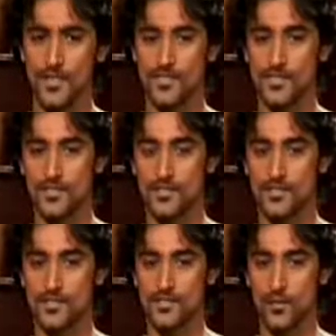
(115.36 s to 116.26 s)
It's
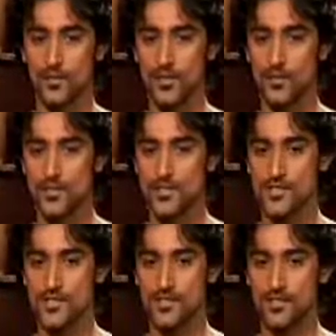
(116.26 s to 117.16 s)
something which
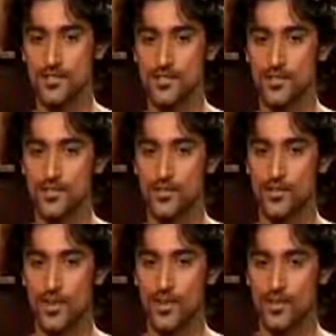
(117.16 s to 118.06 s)
is,
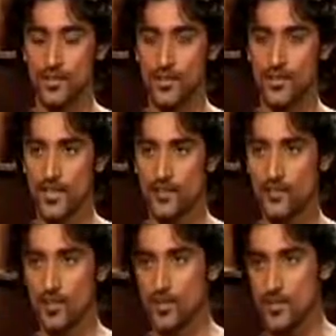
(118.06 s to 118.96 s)
you know, every time
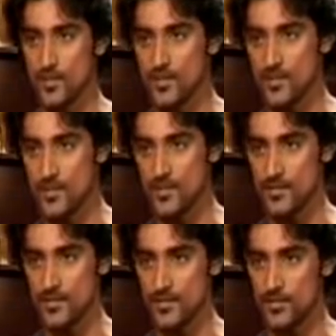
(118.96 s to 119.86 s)
you talk about Kashmir
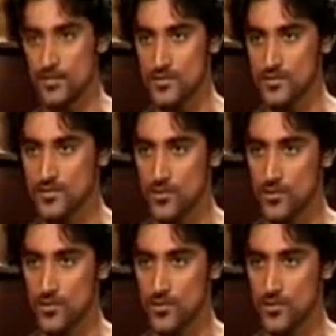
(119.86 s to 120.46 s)
in Hindi films, it's